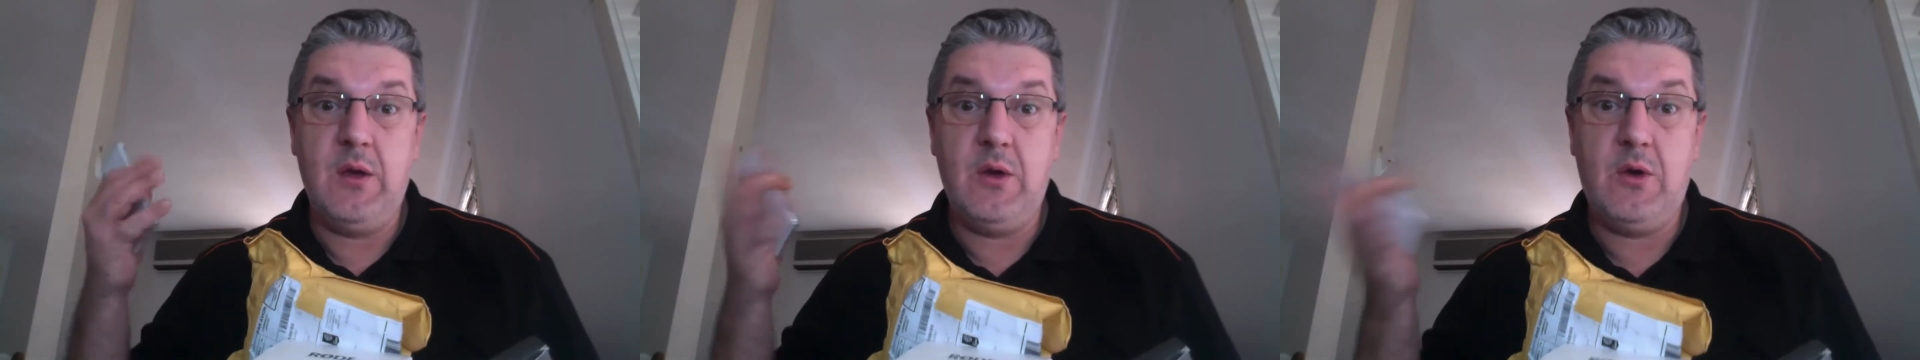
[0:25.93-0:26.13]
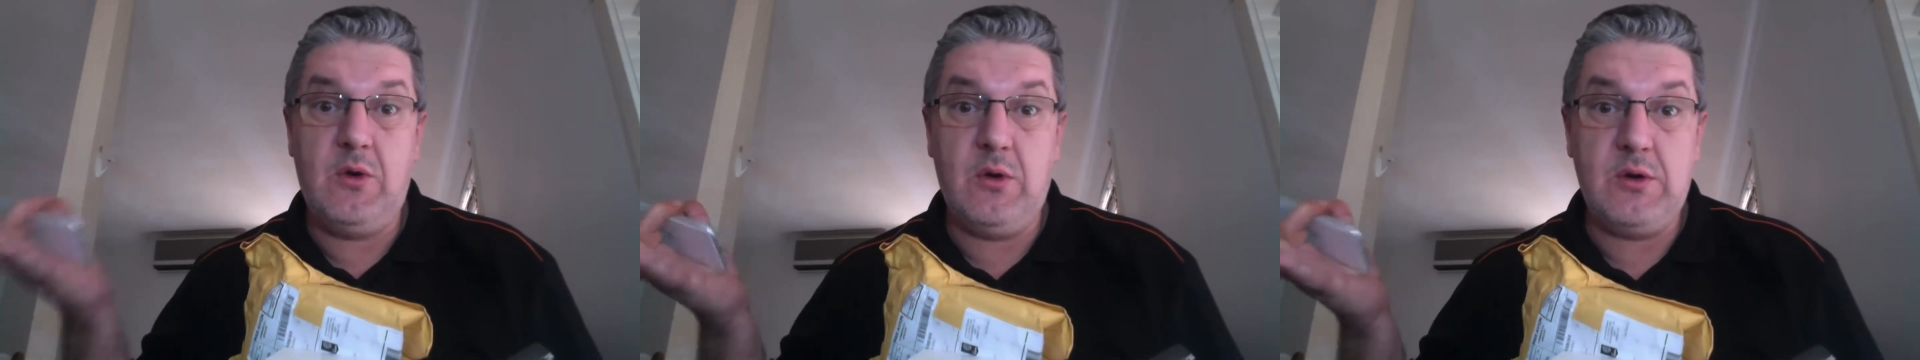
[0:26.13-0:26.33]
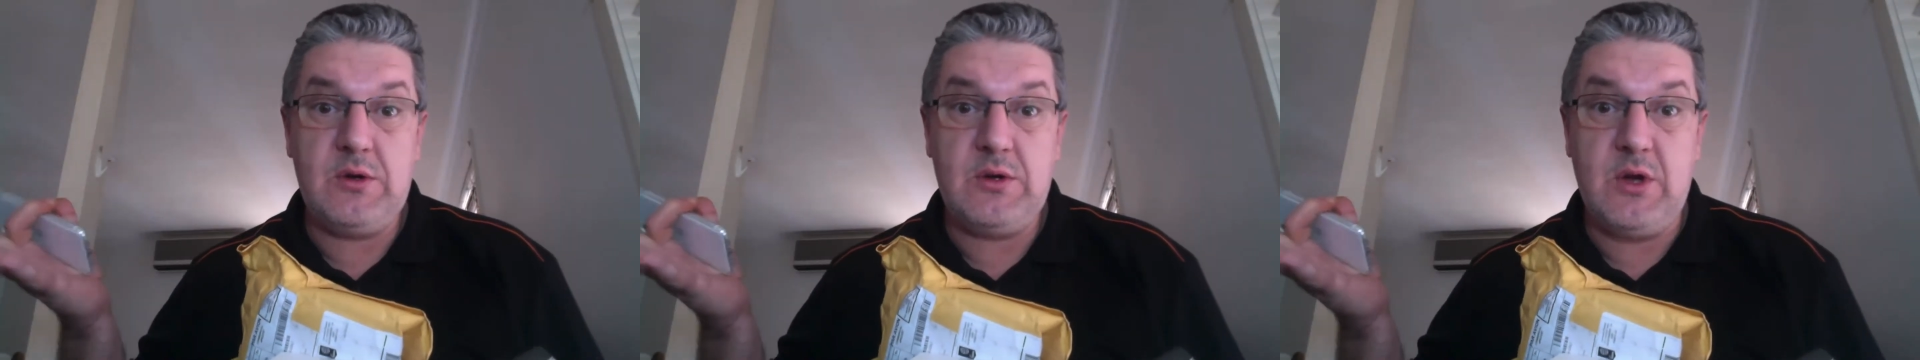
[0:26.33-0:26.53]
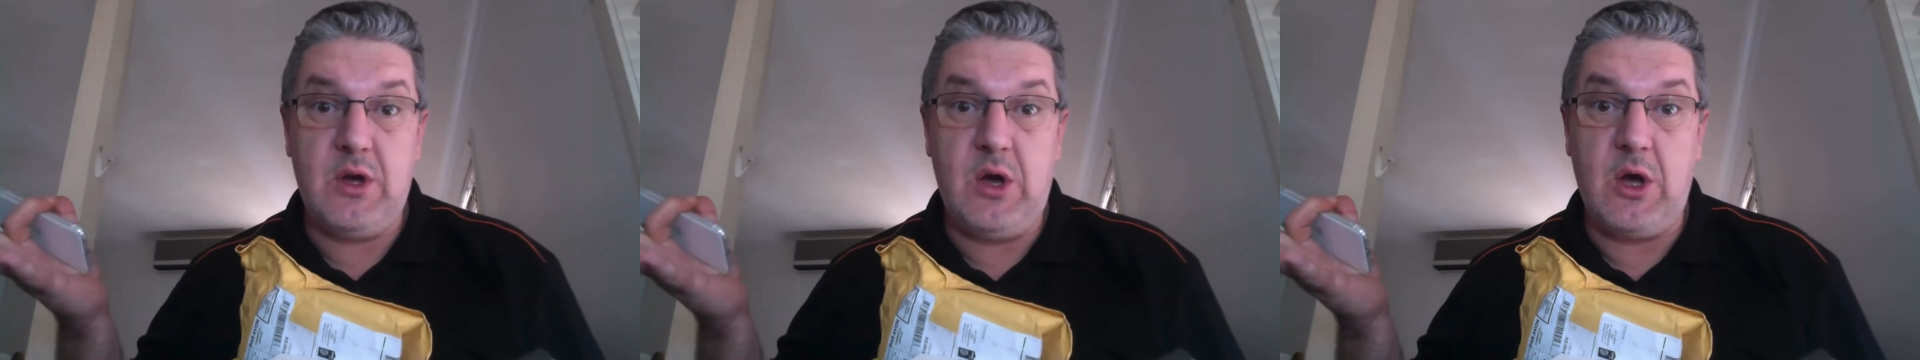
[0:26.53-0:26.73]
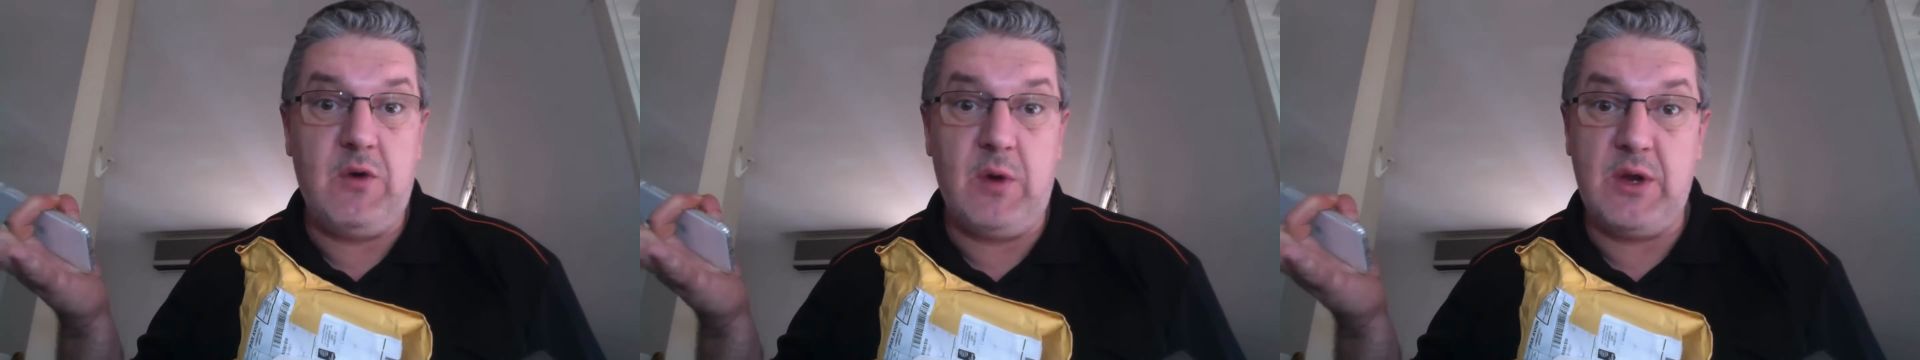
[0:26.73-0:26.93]
Good
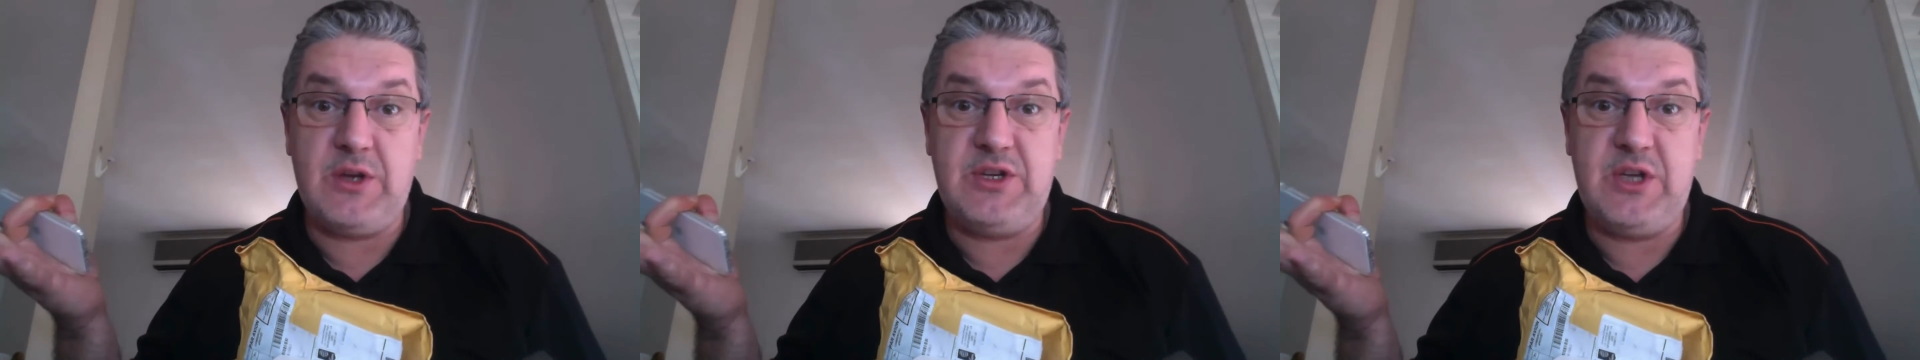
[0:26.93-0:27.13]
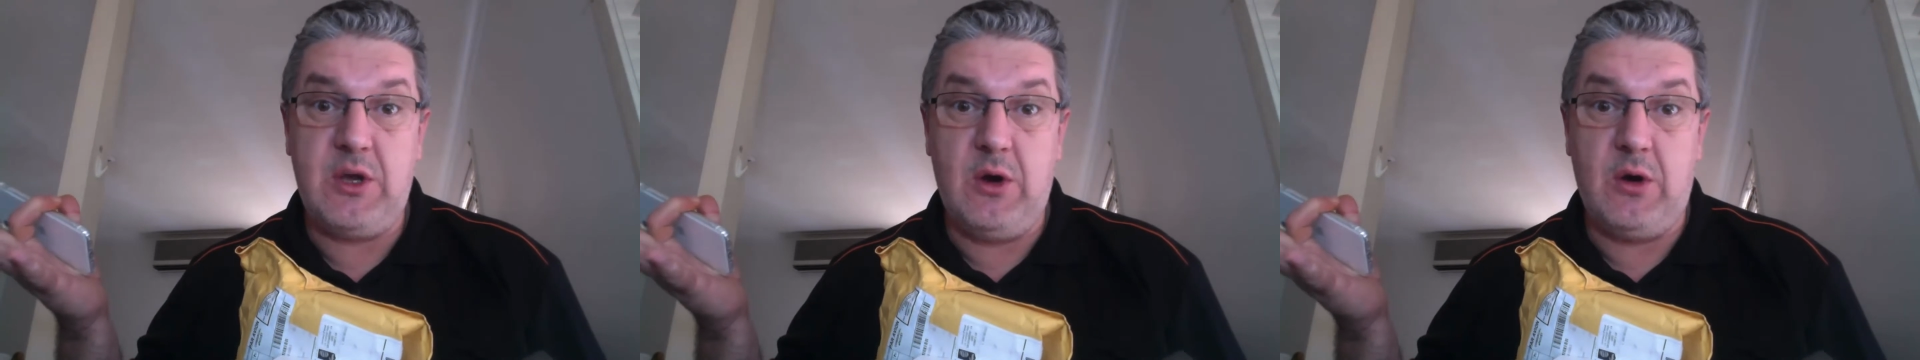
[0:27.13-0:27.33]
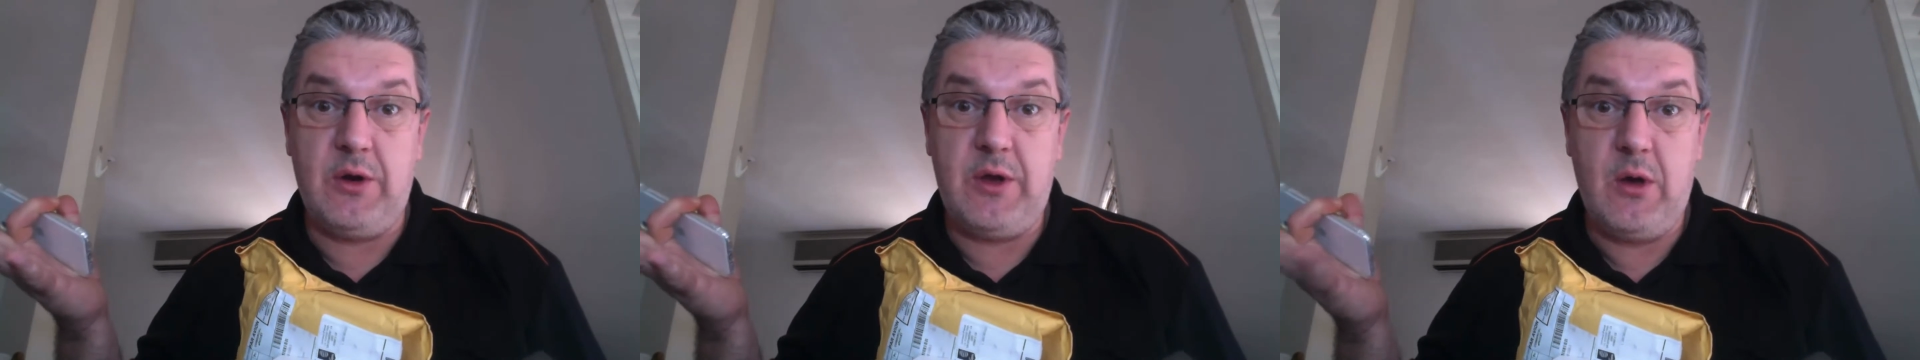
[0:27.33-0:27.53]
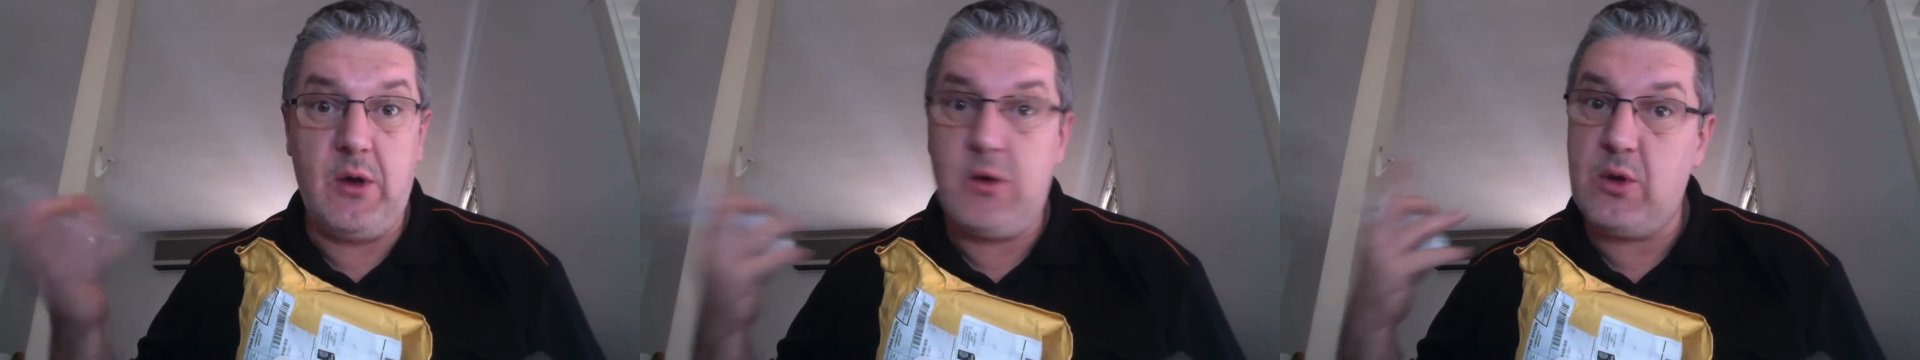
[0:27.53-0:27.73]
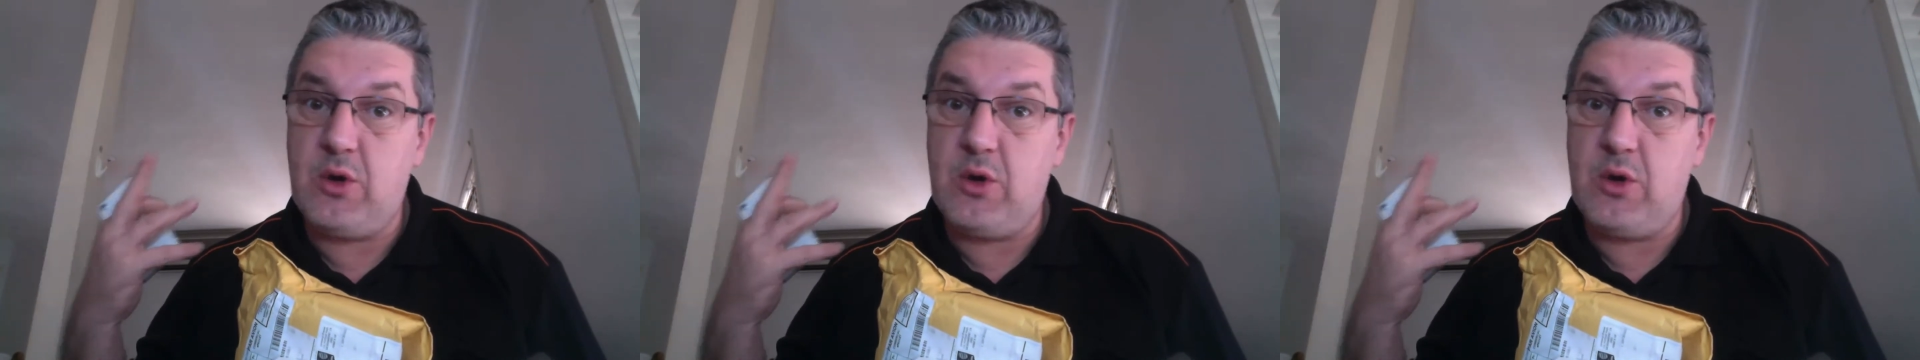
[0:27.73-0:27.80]
quality audio,